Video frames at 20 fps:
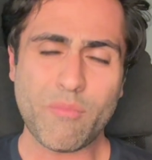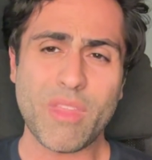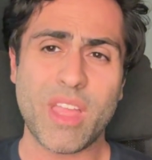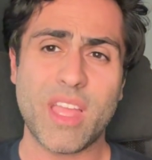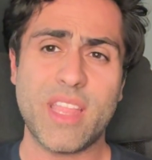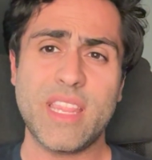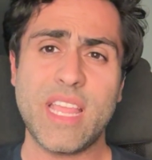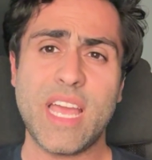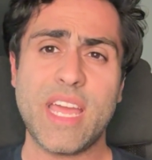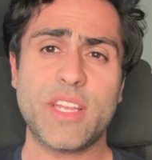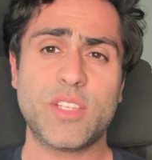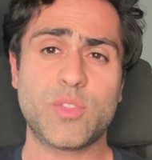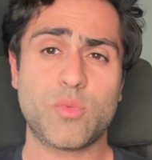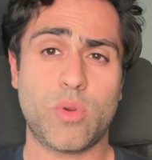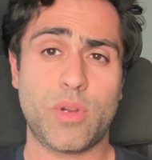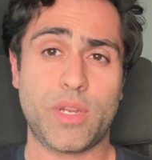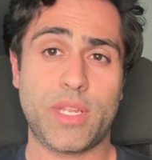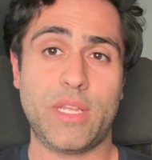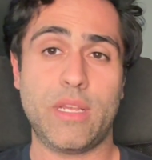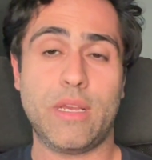And that is
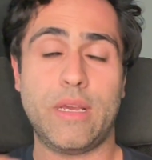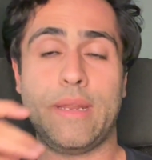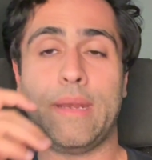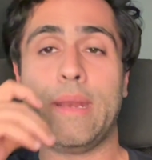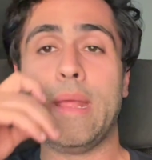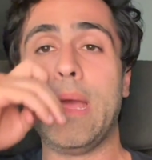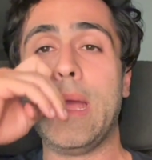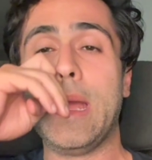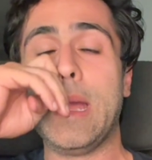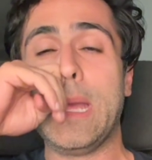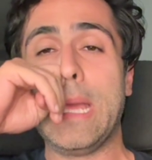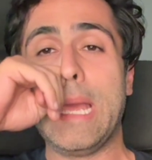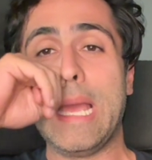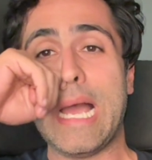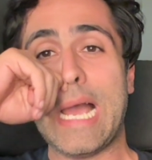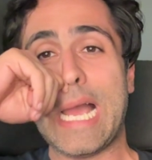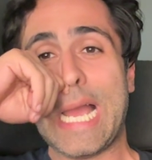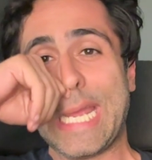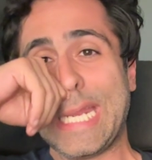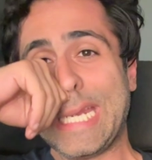working on
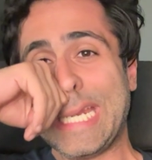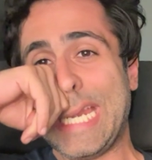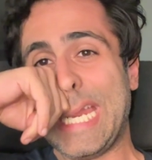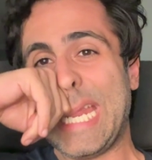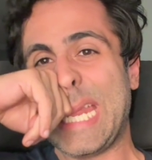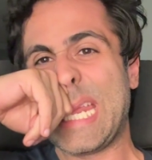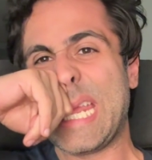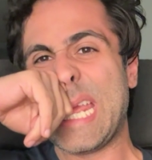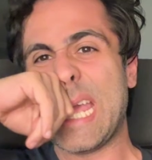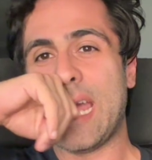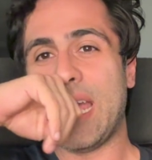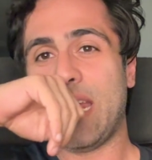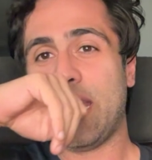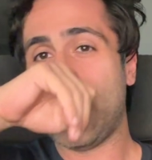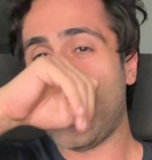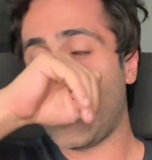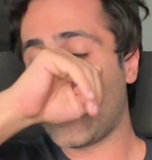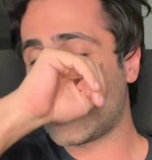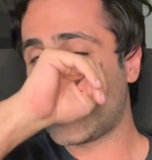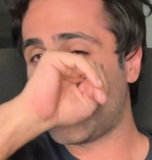heightening
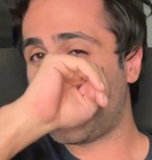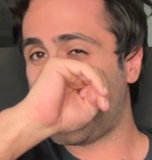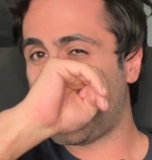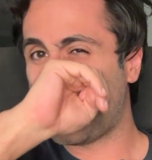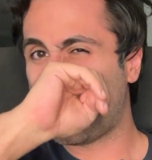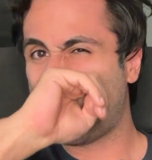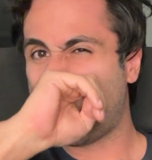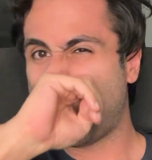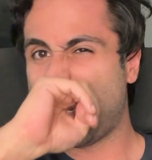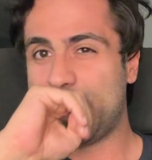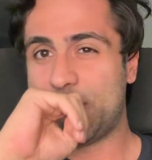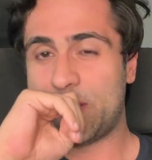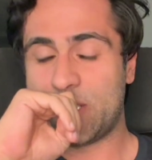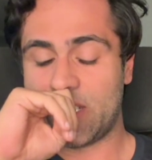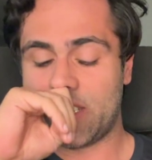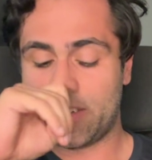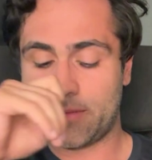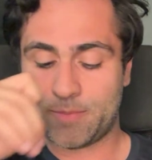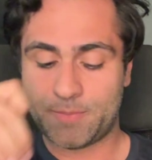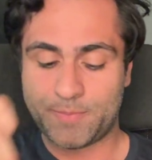and
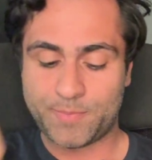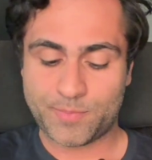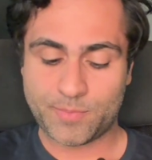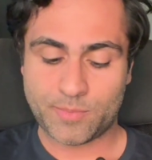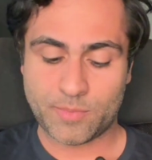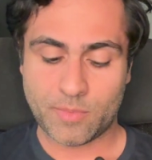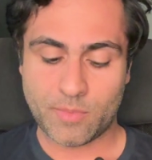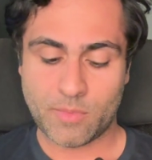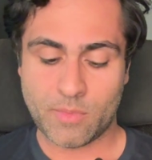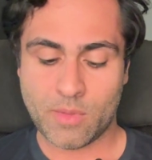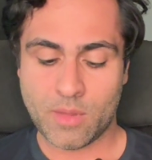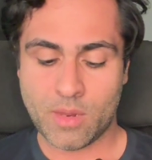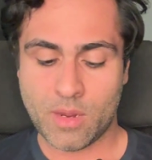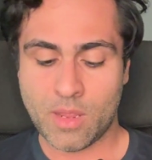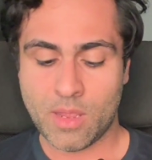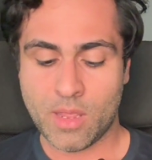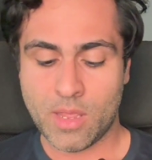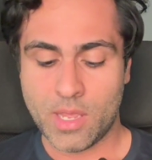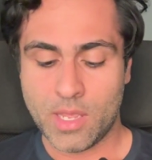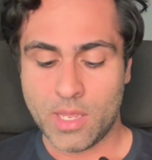exploration.
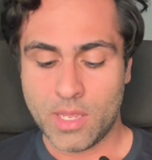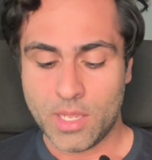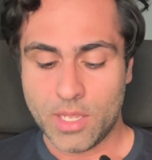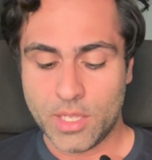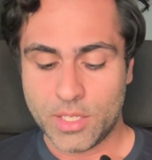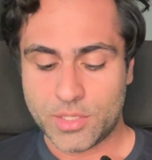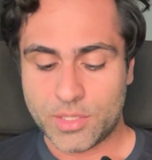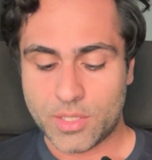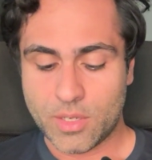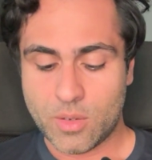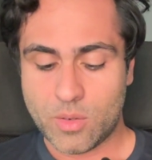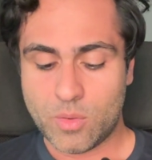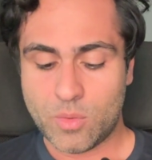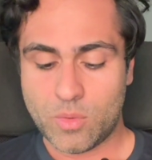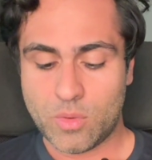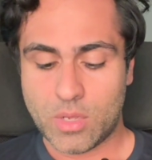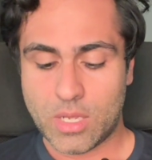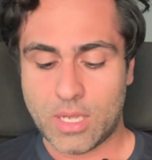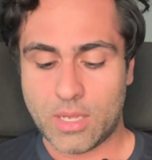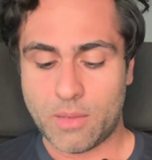So
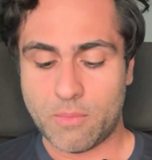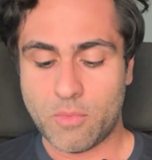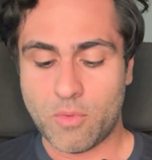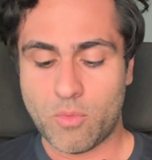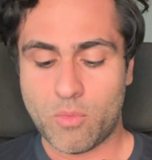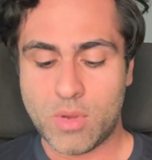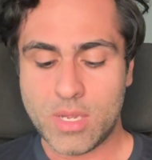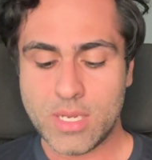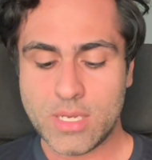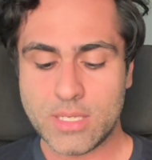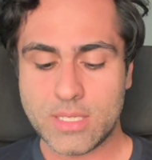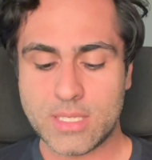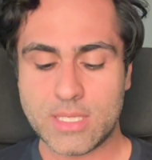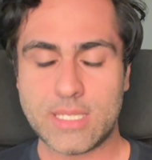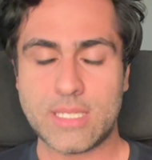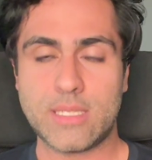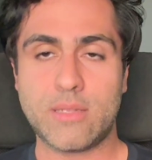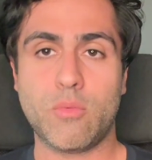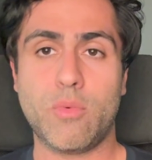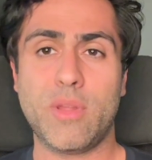one
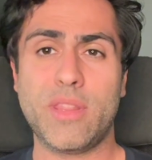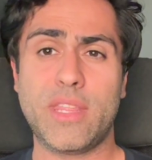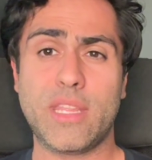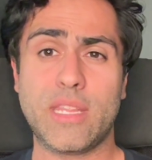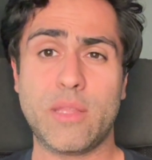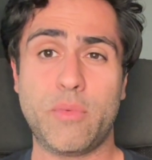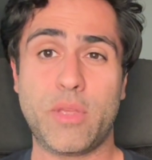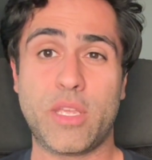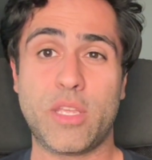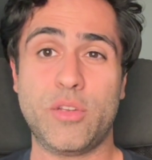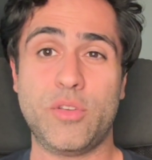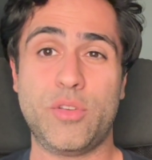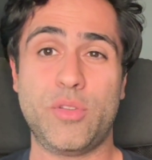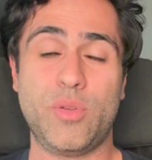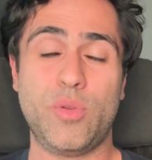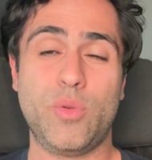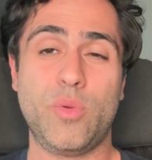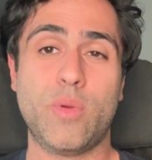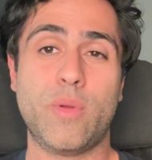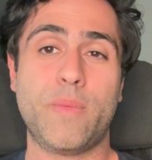thing that we can
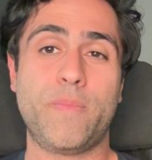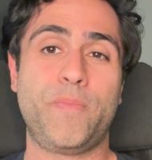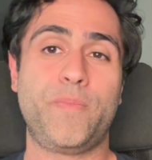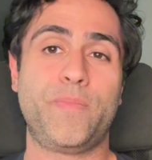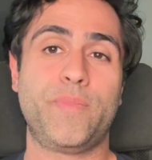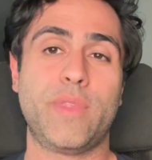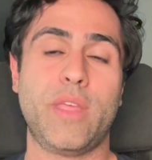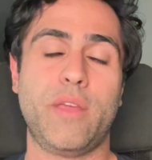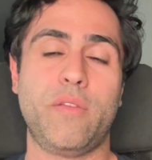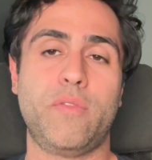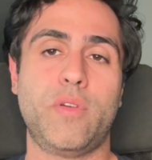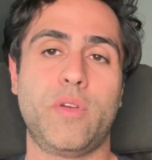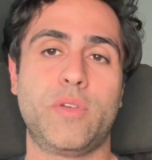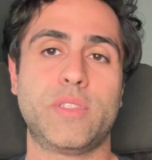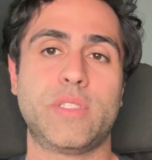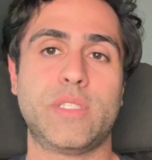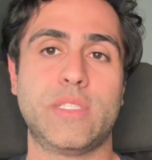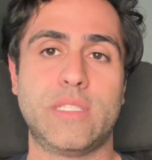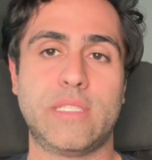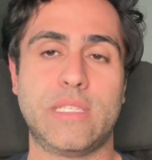do that
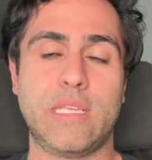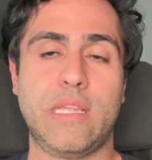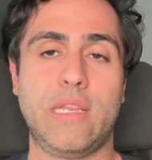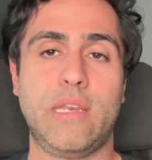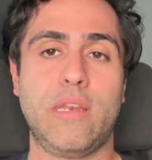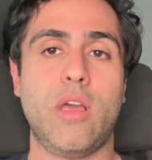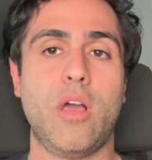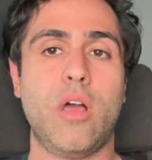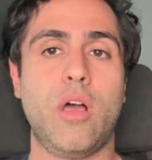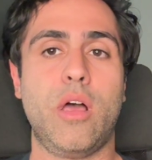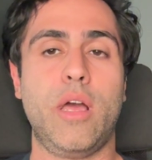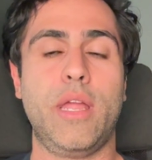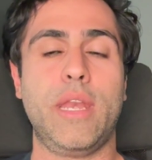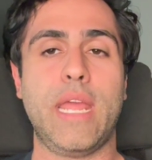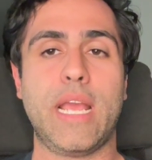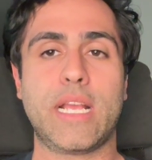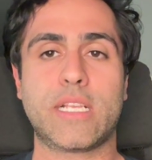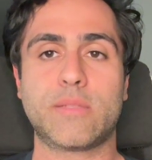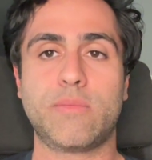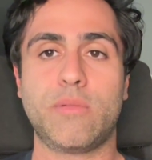focuses in on
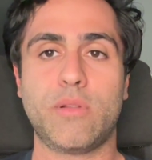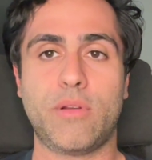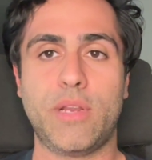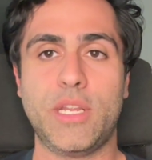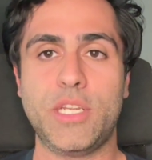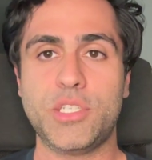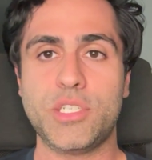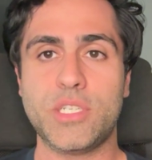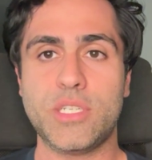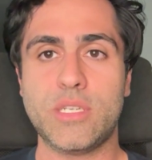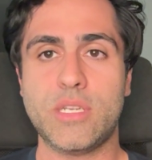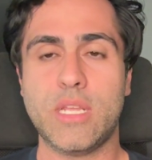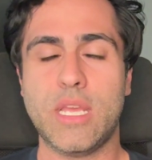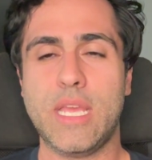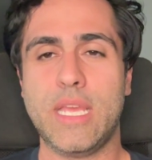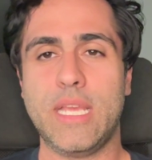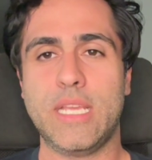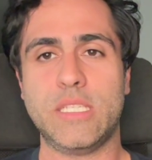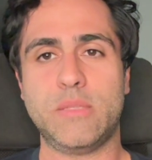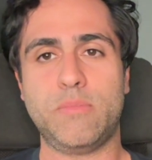exploration
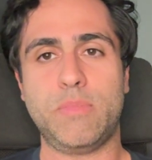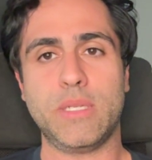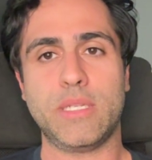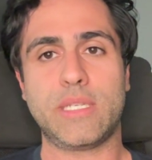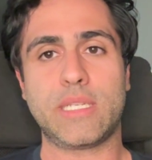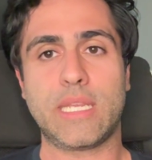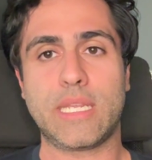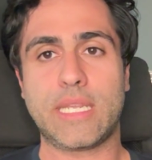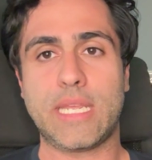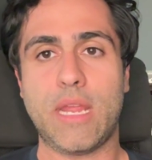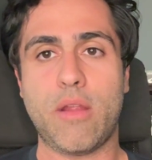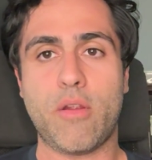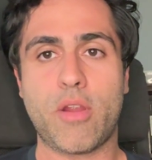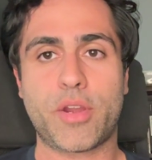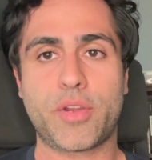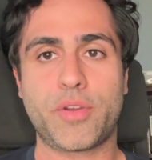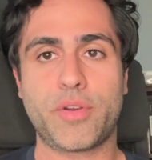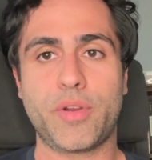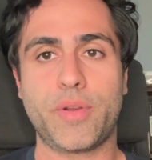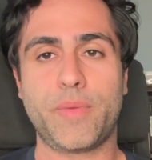is building a
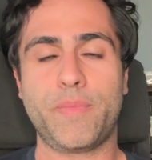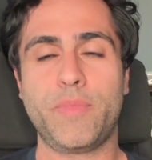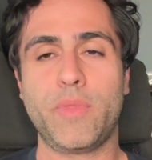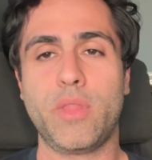character.